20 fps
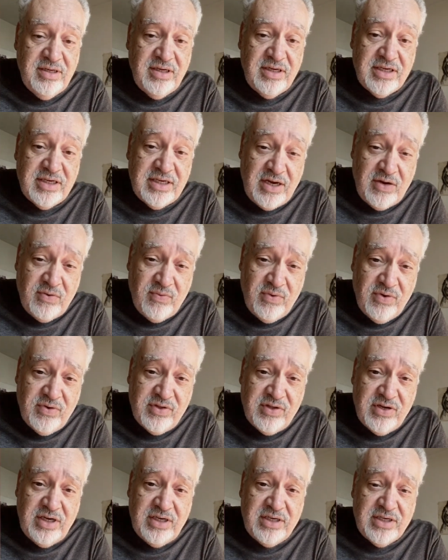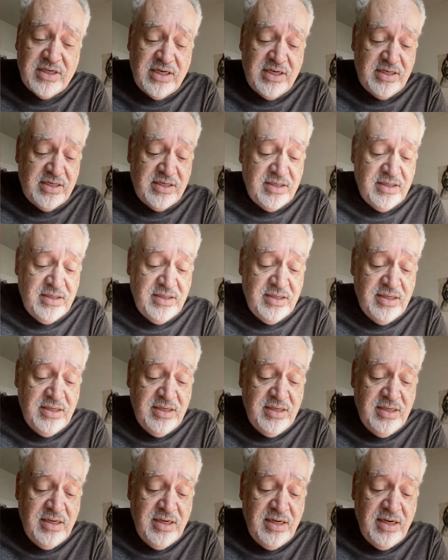It's not worth it," he says,
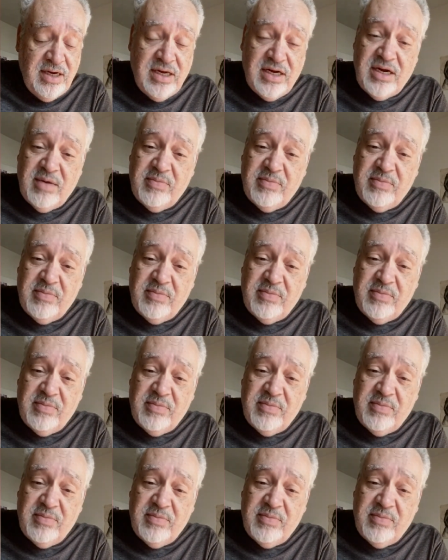"and